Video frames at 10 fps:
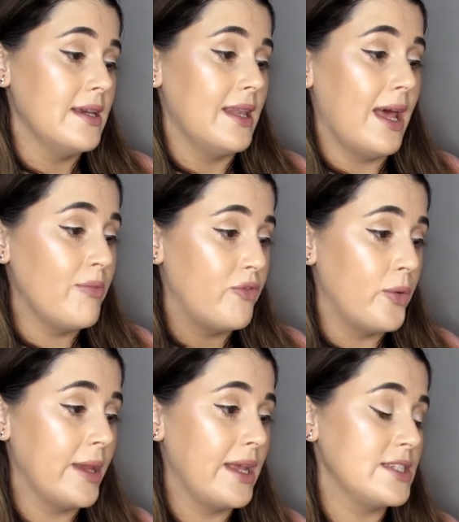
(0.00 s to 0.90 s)
Lab
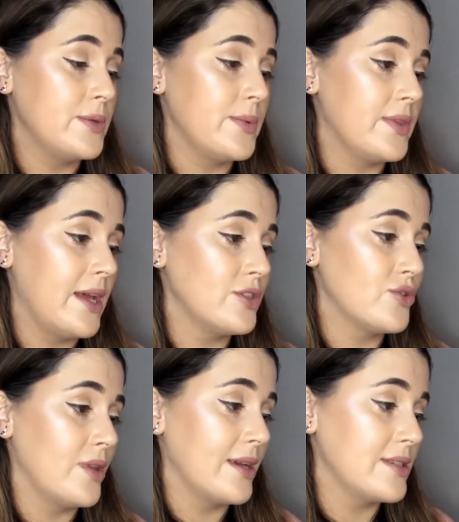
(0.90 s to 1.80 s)
formulated with
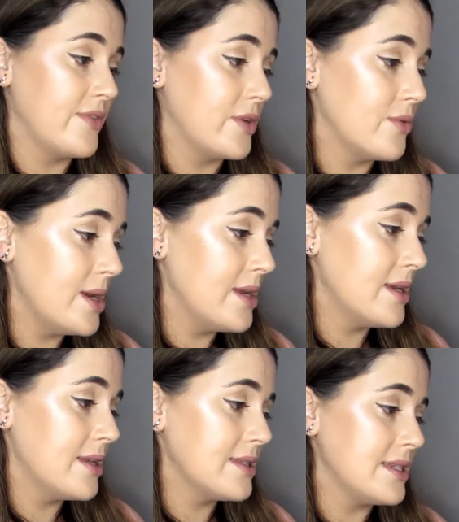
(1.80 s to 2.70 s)
natural active
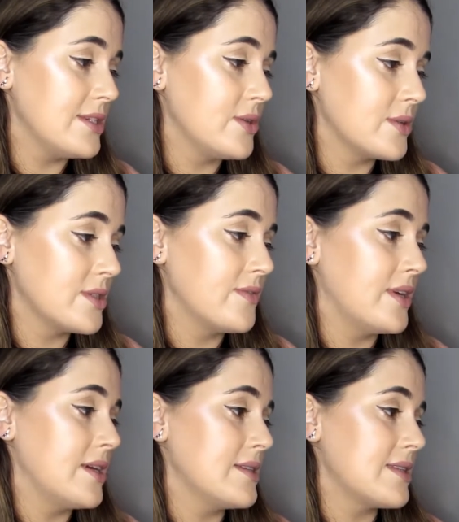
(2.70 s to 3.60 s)
ingredients,
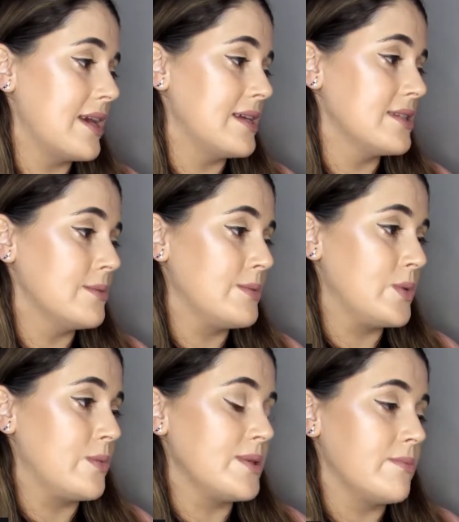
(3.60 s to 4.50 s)
detoxifies and
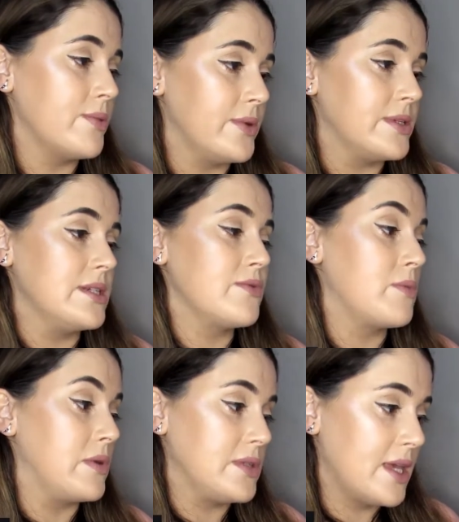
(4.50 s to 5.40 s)
absorbs impurities
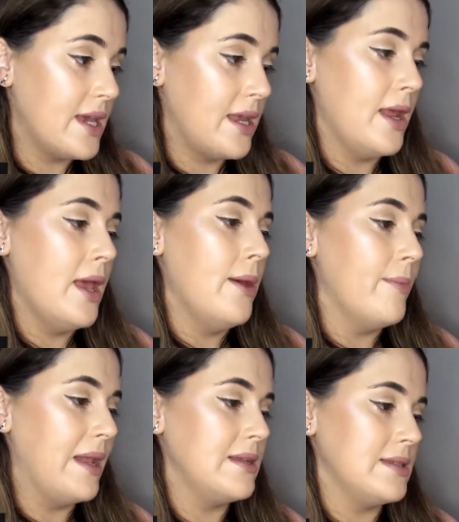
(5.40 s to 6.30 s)
from your skin,
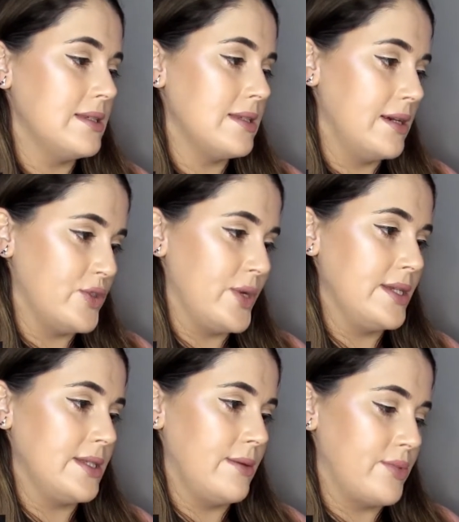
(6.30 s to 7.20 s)
balances,
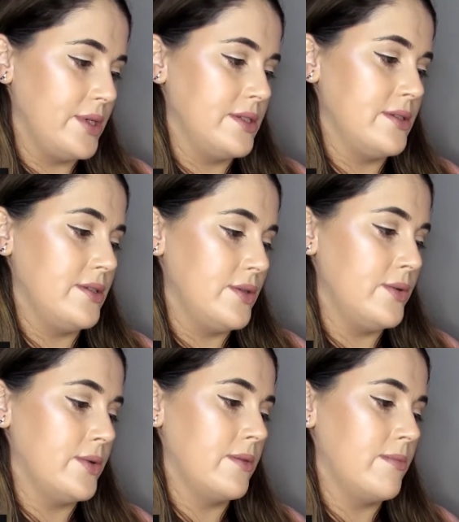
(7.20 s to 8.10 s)
hydrates and brightens
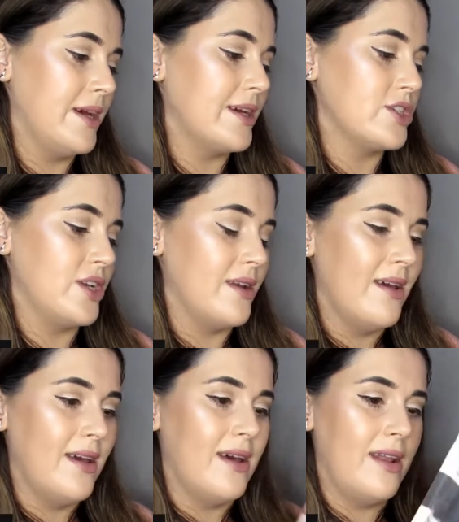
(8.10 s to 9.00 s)
your complexion.
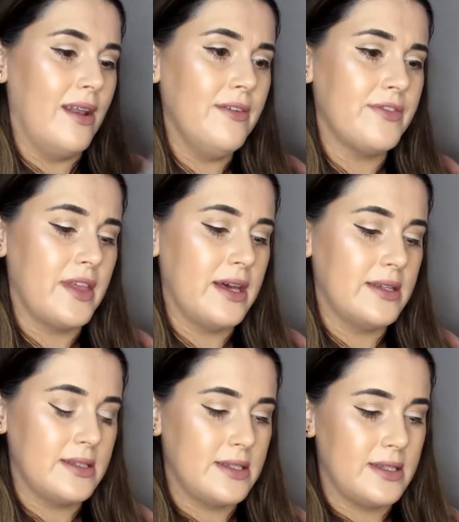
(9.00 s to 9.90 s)
Love
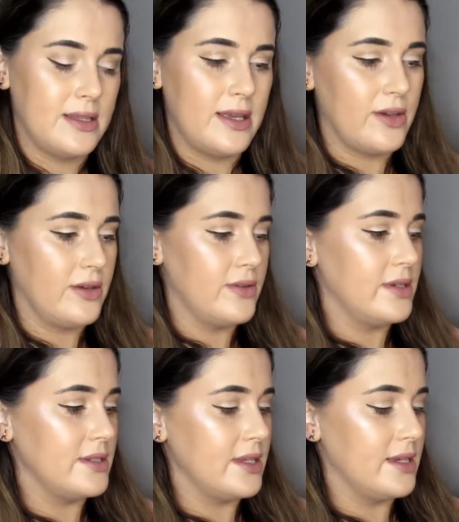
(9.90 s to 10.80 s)
that. There you go, you
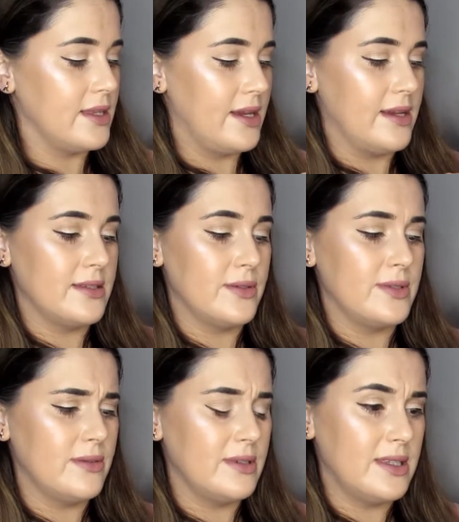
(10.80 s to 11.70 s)
can see it there. So
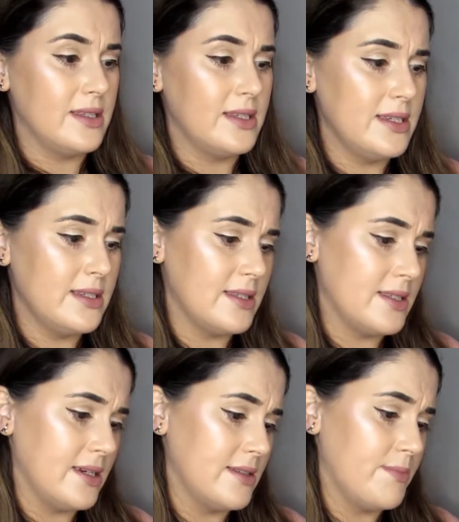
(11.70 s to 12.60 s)
it's a decent
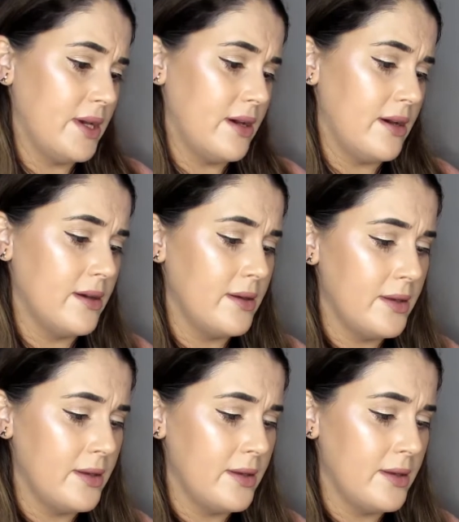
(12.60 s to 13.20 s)
sized bar.